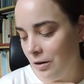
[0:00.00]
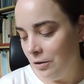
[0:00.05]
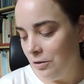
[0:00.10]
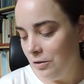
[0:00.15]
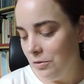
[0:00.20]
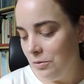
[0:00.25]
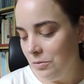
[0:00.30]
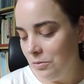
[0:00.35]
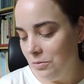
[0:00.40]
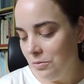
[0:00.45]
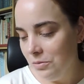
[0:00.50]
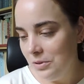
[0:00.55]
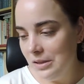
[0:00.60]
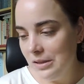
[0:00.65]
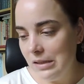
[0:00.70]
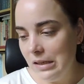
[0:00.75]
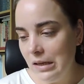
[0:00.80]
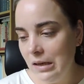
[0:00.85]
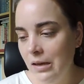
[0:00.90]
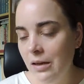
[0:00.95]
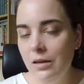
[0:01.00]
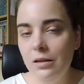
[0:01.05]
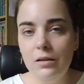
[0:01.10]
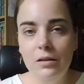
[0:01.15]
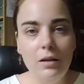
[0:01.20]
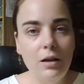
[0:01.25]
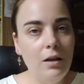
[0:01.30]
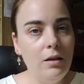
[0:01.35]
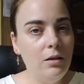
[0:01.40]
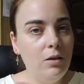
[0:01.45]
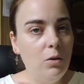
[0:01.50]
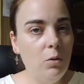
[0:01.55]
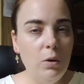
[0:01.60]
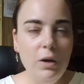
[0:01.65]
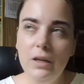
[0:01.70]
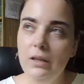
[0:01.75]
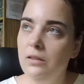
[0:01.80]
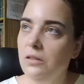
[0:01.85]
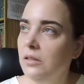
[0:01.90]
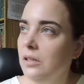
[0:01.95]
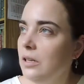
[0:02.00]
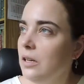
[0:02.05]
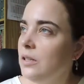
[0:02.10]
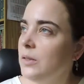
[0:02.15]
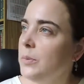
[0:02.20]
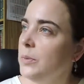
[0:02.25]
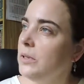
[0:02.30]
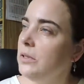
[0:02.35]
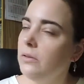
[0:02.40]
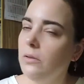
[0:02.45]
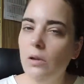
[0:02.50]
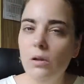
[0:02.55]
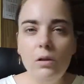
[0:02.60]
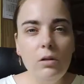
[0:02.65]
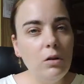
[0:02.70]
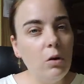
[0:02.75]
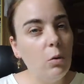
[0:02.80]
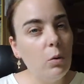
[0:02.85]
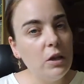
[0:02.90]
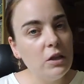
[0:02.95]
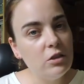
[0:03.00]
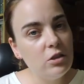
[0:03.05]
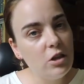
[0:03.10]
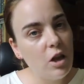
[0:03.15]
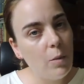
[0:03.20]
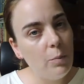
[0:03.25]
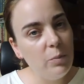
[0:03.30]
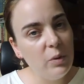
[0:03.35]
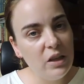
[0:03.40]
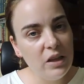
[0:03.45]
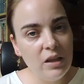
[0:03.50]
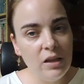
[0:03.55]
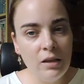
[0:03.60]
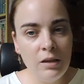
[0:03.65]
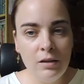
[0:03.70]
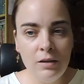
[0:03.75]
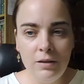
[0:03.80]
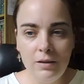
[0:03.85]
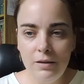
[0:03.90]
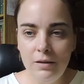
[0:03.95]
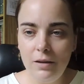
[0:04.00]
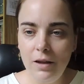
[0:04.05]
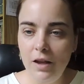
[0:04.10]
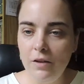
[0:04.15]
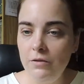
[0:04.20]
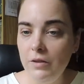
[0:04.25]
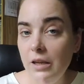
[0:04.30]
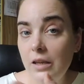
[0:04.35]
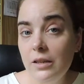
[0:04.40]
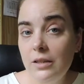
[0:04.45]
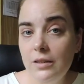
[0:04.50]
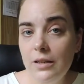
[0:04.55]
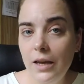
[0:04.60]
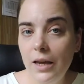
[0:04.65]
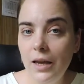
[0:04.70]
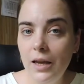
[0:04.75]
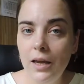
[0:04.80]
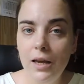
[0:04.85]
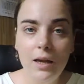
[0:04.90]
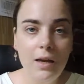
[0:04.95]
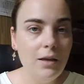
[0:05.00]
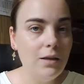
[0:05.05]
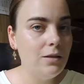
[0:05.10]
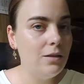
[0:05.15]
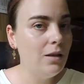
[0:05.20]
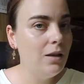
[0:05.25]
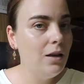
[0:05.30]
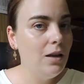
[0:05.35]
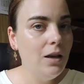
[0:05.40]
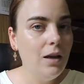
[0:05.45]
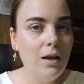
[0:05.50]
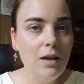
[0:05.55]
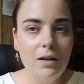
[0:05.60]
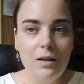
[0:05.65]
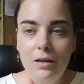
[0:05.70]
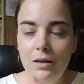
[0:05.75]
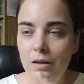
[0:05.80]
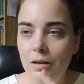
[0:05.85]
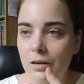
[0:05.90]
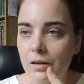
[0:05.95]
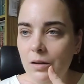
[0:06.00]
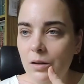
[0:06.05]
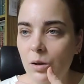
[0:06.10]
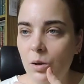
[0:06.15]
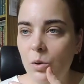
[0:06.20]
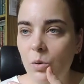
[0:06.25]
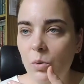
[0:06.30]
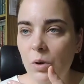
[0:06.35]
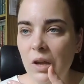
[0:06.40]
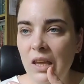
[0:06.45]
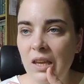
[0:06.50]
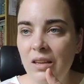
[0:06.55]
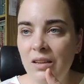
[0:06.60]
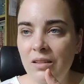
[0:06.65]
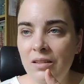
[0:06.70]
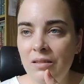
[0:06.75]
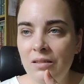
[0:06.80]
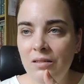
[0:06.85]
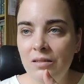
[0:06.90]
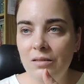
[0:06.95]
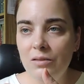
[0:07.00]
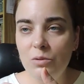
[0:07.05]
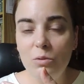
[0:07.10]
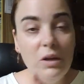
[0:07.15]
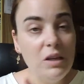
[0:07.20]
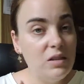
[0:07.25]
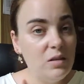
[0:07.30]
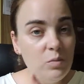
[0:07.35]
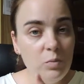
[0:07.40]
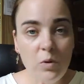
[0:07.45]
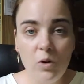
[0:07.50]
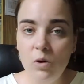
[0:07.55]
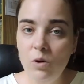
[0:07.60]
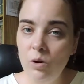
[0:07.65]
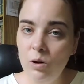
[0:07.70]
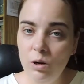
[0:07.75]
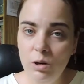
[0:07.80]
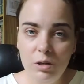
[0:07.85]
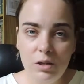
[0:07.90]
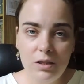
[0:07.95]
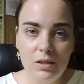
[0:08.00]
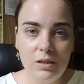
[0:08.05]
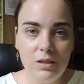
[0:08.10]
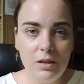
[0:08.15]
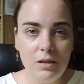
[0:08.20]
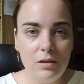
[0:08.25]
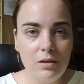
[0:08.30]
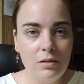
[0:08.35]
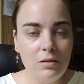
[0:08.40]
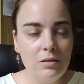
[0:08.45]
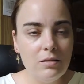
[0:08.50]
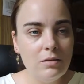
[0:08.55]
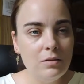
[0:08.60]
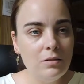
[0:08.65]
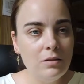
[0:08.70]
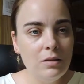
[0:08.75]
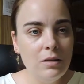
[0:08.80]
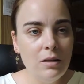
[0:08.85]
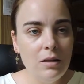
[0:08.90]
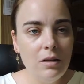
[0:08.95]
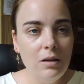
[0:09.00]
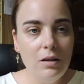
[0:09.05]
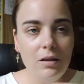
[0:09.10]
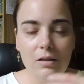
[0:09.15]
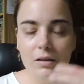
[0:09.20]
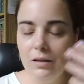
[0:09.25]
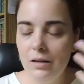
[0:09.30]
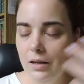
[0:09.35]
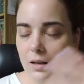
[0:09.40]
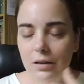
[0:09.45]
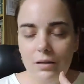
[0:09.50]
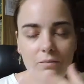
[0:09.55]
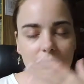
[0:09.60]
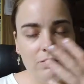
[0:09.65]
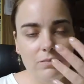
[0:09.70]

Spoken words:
you see, like, going to the hospital, going shopping, having a date, doing sports, and like